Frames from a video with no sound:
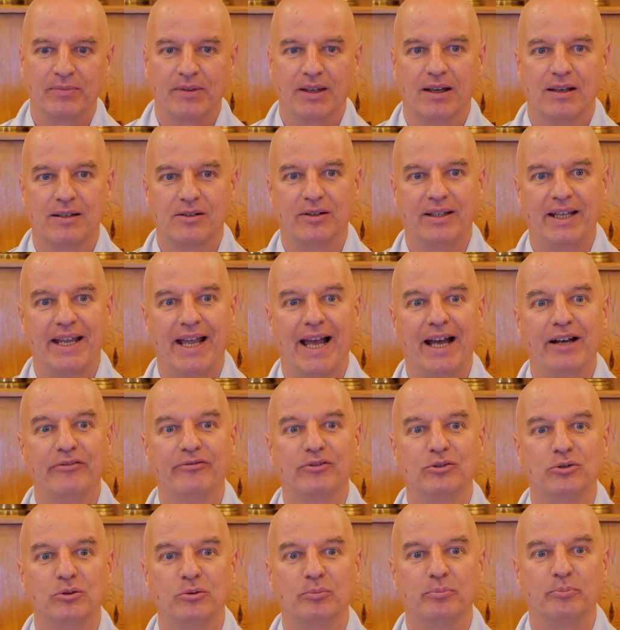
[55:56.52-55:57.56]
So they
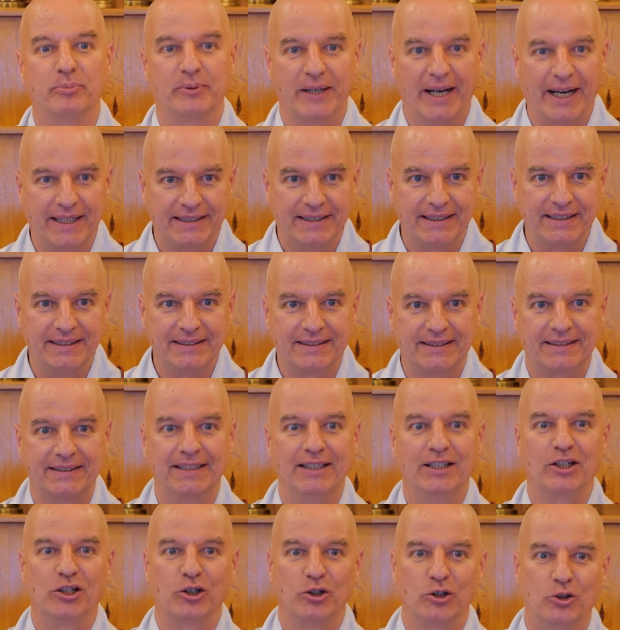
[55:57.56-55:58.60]
have to practice
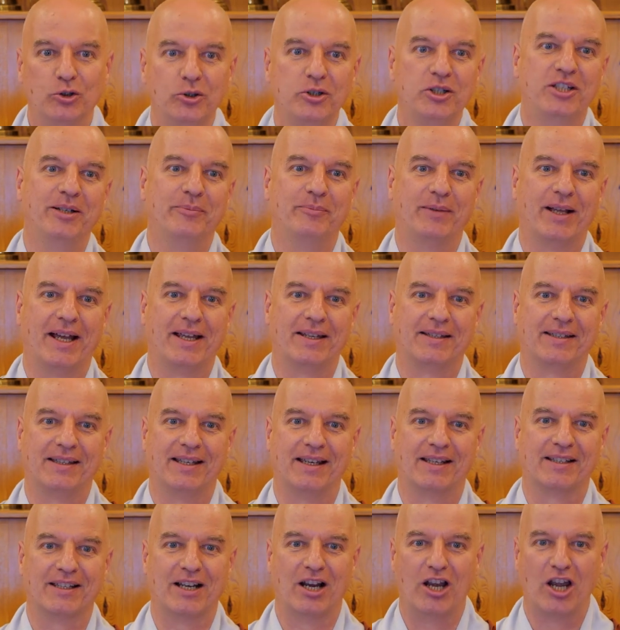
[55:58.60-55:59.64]
good
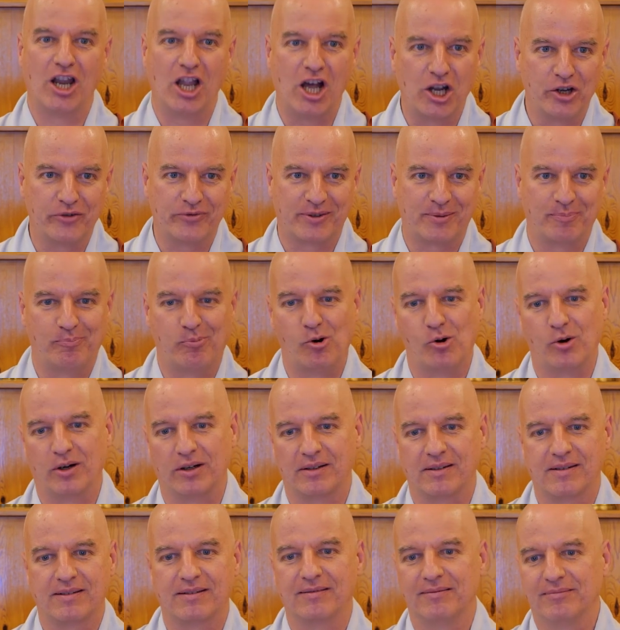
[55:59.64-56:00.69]
gymnastics, a lot of
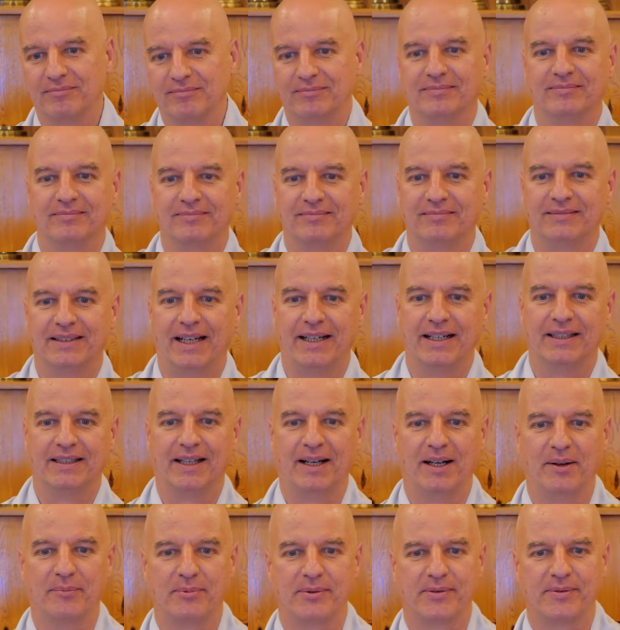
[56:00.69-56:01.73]
sports, then it
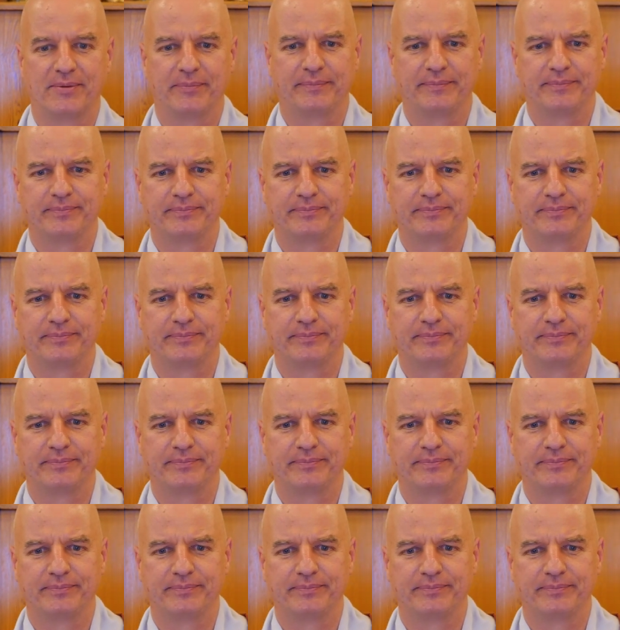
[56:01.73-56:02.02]
helps.